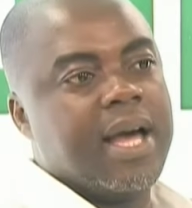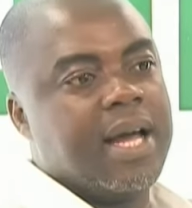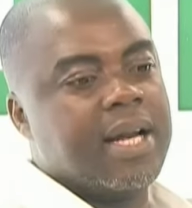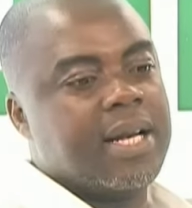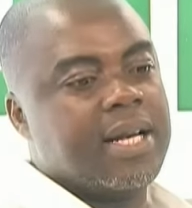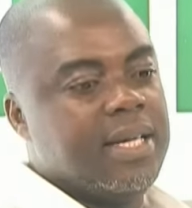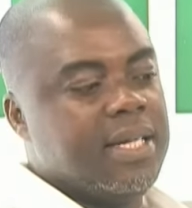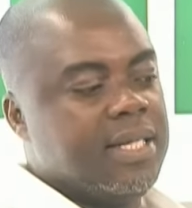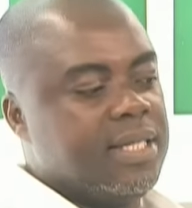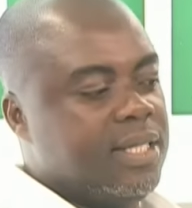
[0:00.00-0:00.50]

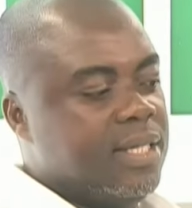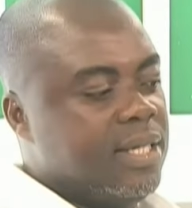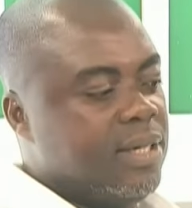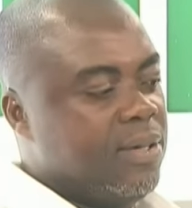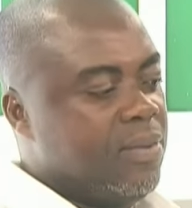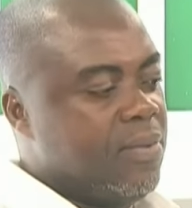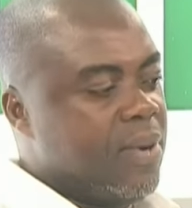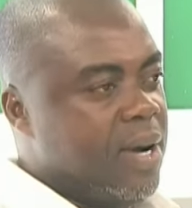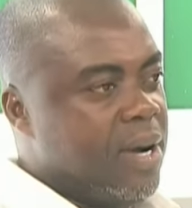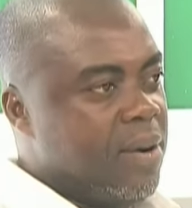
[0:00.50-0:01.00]
At least,
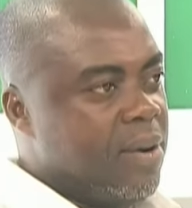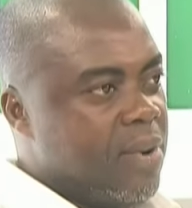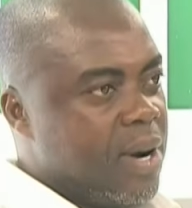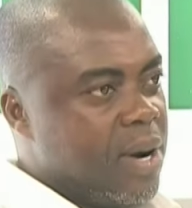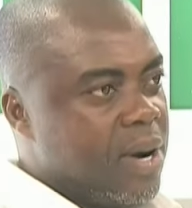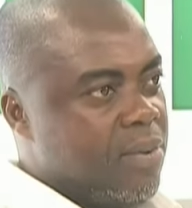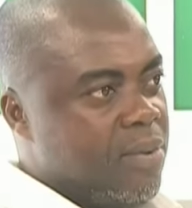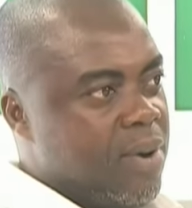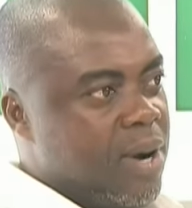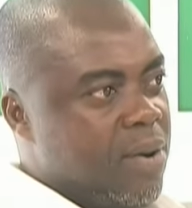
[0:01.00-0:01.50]

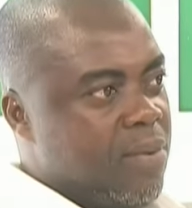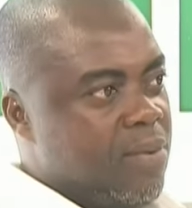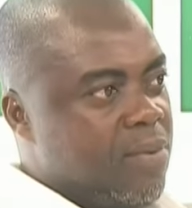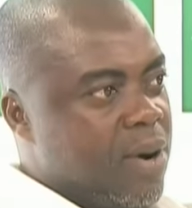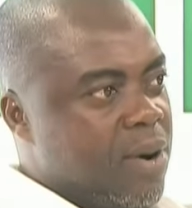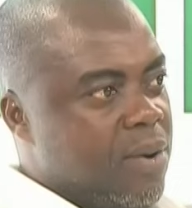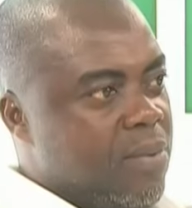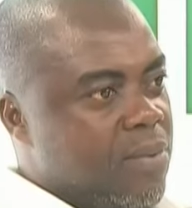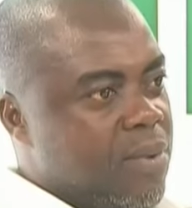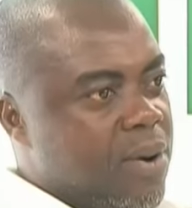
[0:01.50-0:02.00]

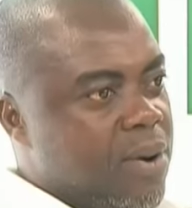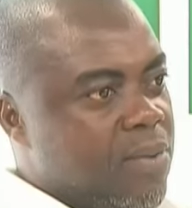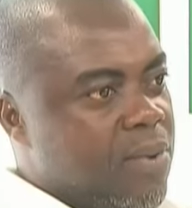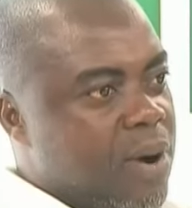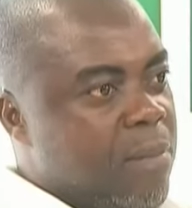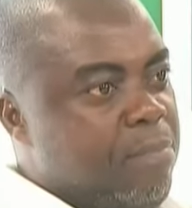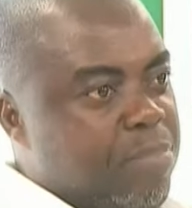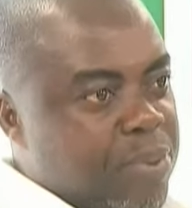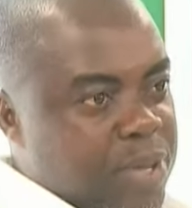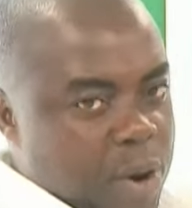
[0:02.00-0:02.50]

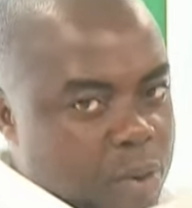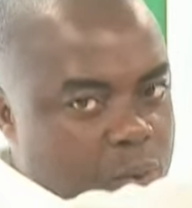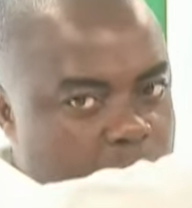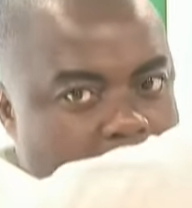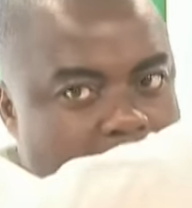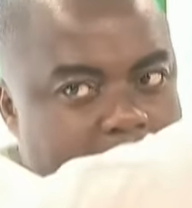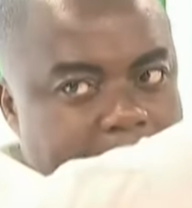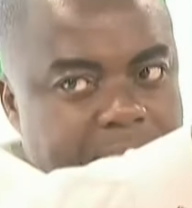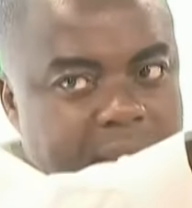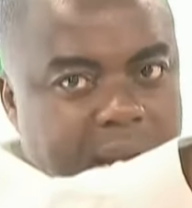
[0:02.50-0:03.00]
what be
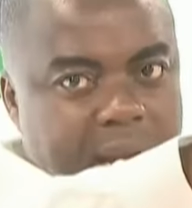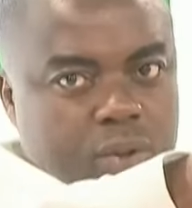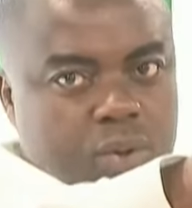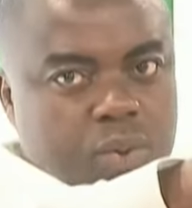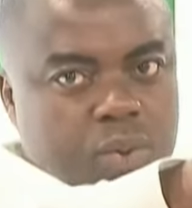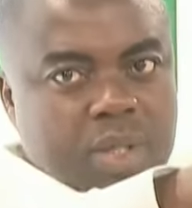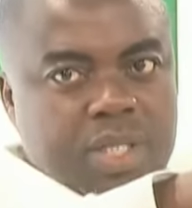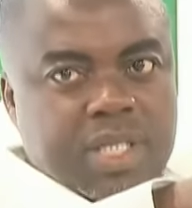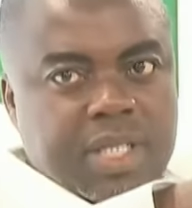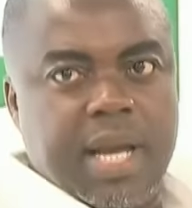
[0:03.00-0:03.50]
quite be at
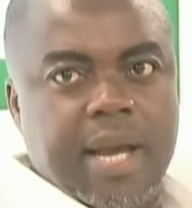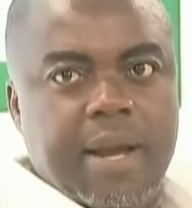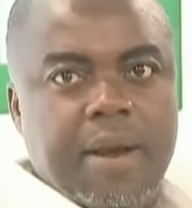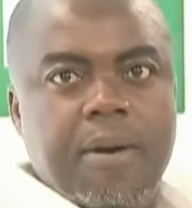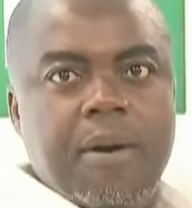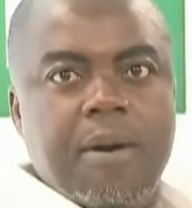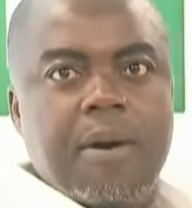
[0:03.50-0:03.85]
was a